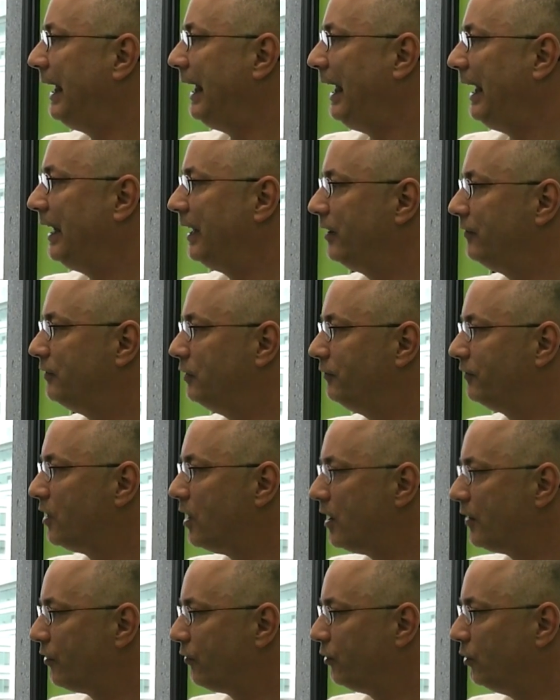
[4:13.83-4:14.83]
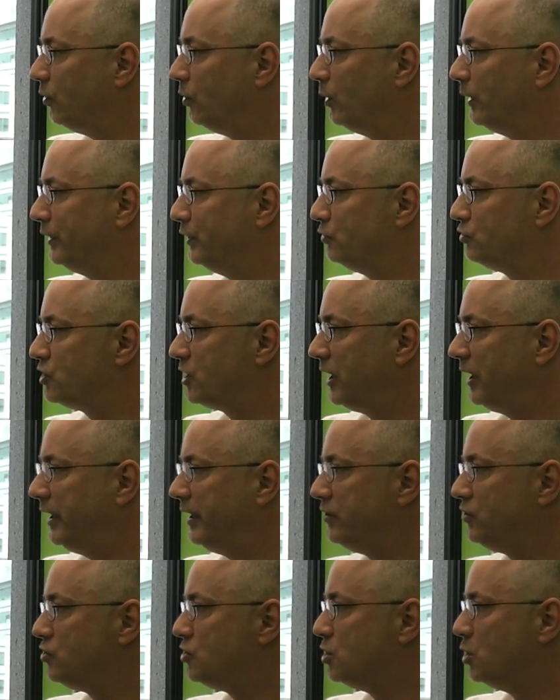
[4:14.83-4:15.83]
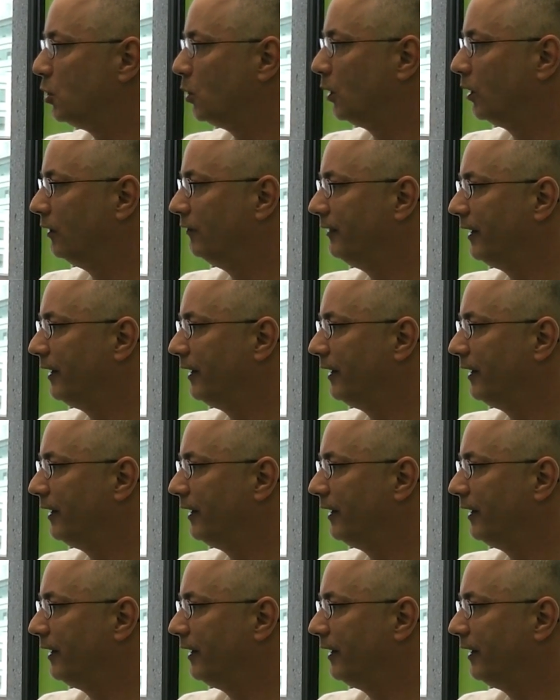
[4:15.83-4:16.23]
And if you've gone through and you change your